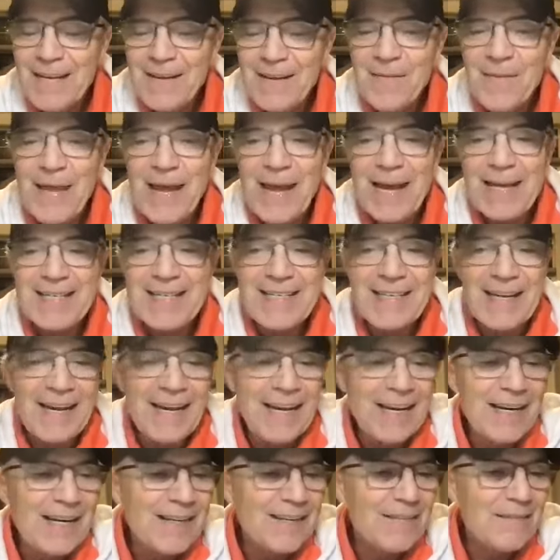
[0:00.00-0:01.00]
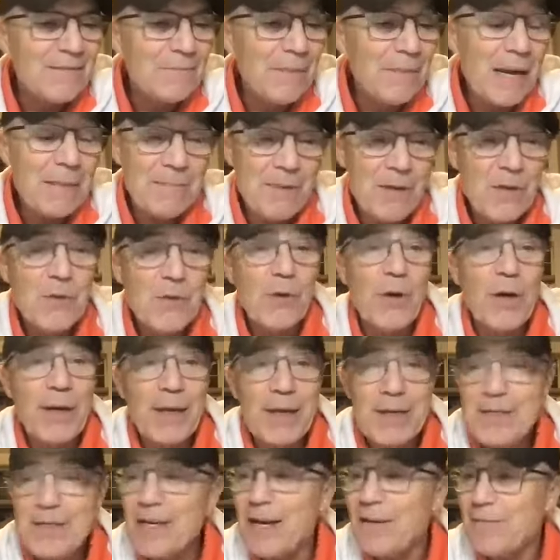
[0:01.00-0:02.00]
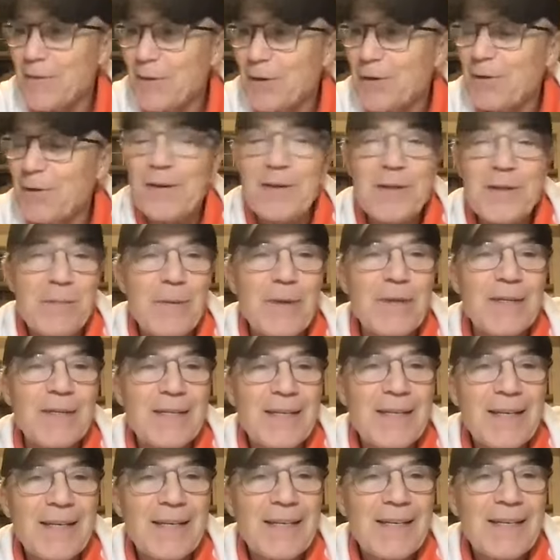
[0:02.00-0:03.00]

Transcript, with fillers: that uh, might be joining us after Christmas,